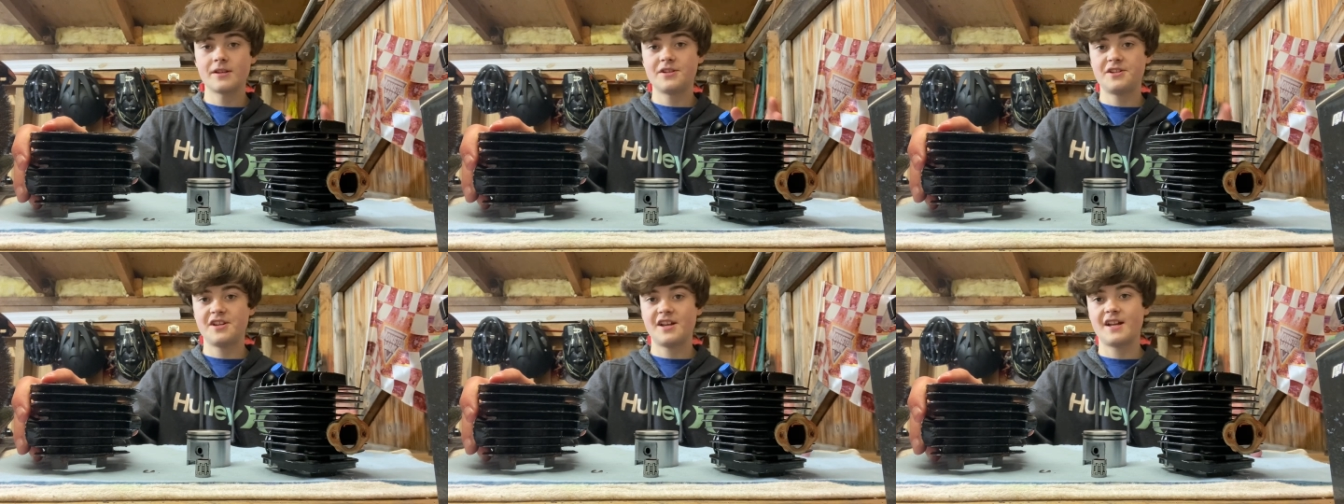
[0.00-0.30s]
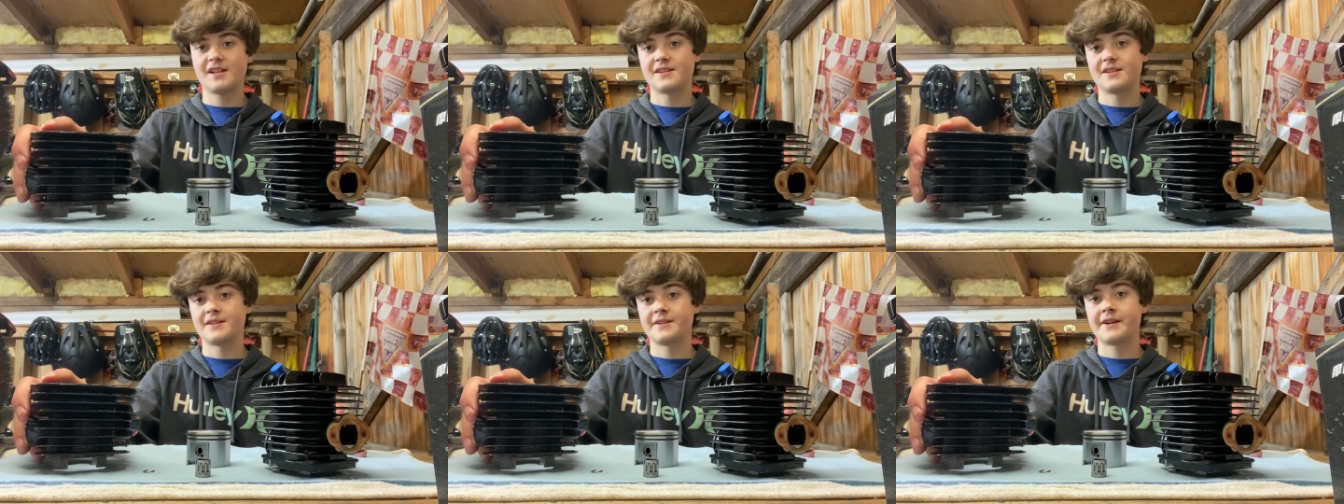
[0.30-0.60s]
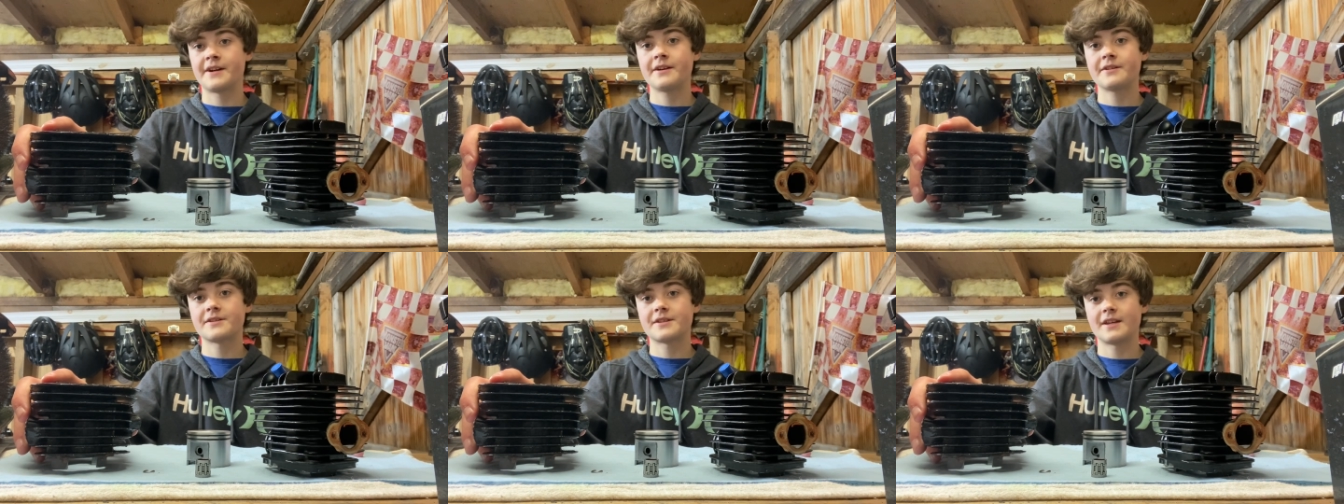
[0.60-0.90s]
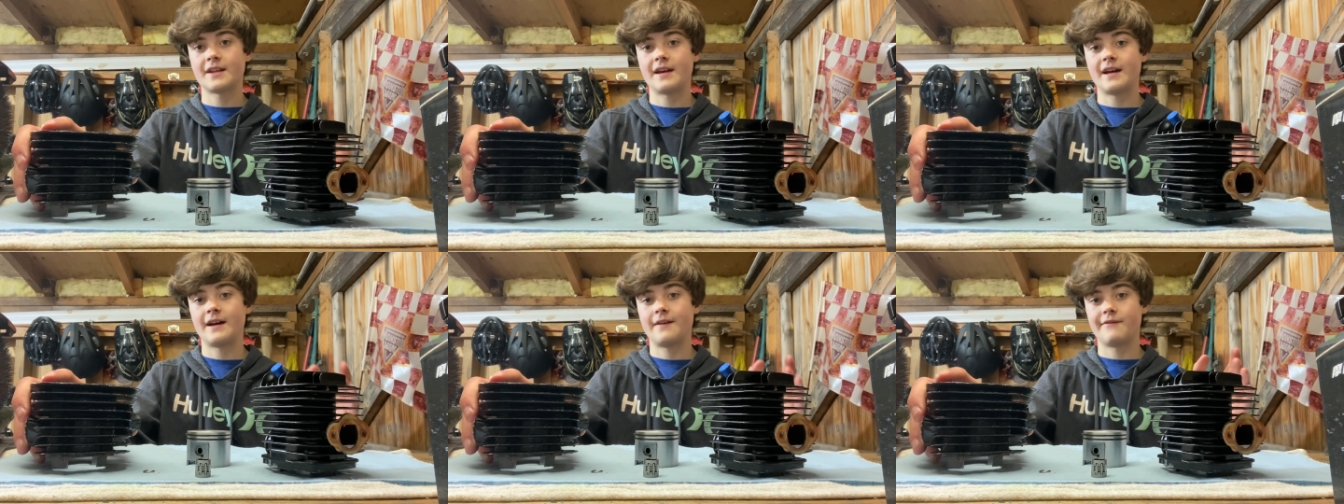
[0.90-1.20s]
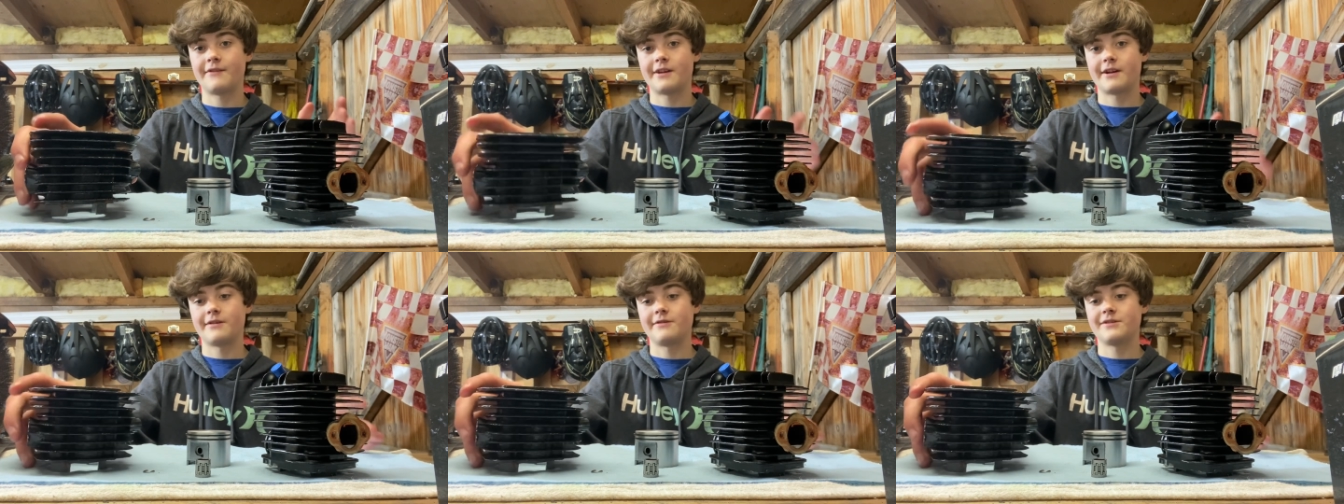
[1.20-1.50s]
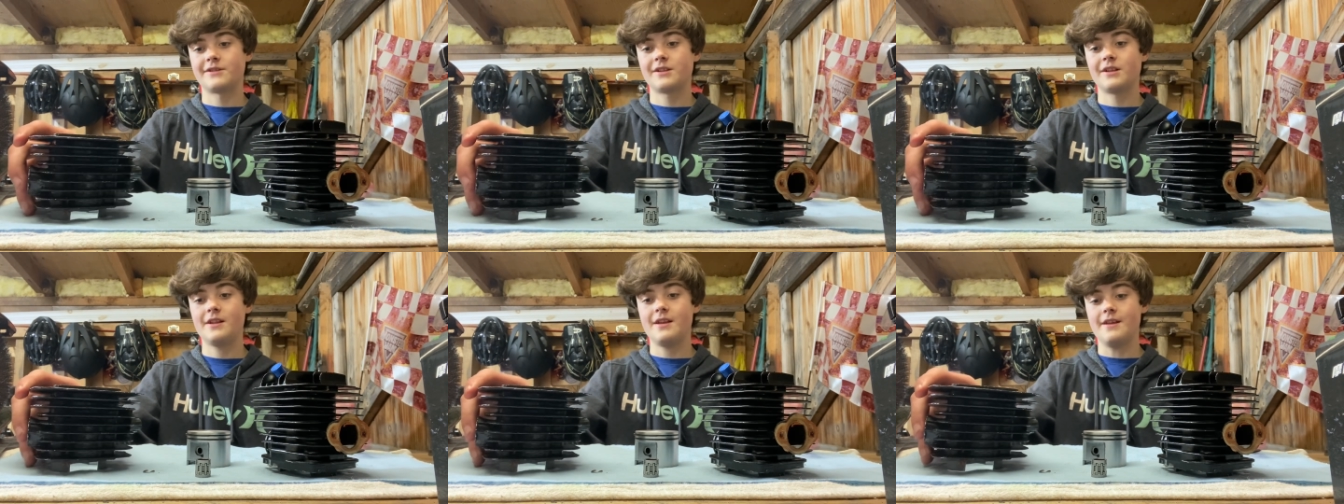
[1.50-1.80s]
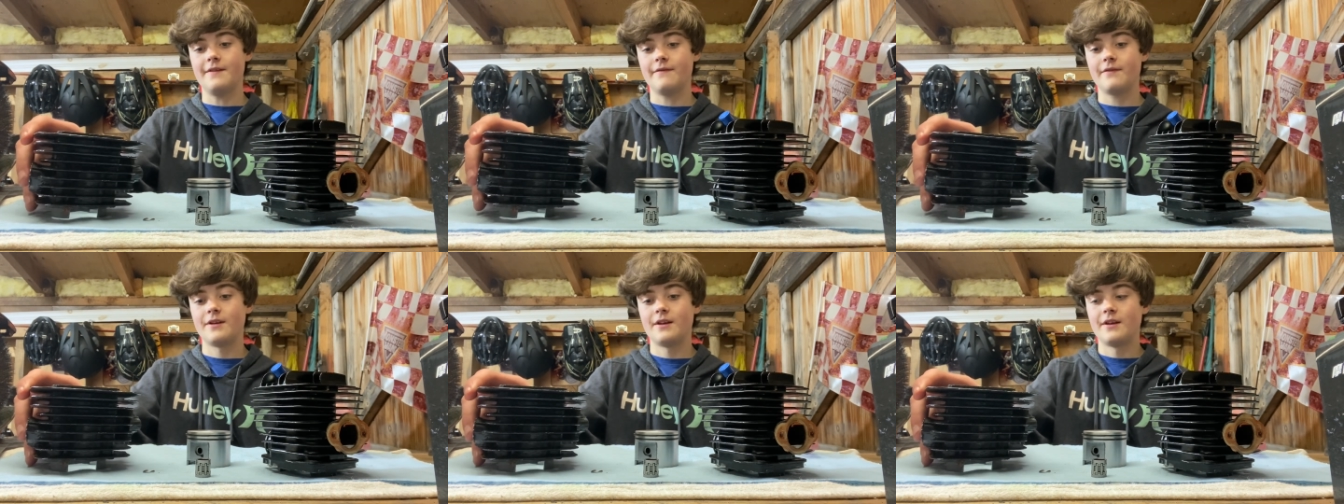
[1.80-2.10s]
chances are it's going to have an iron
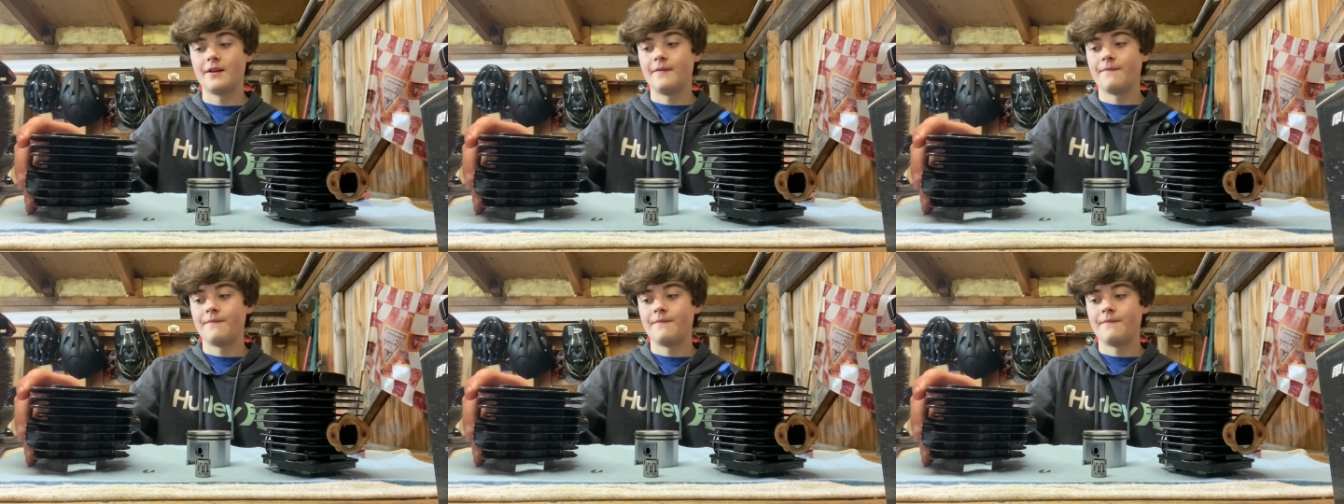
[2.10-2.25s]
sleeve.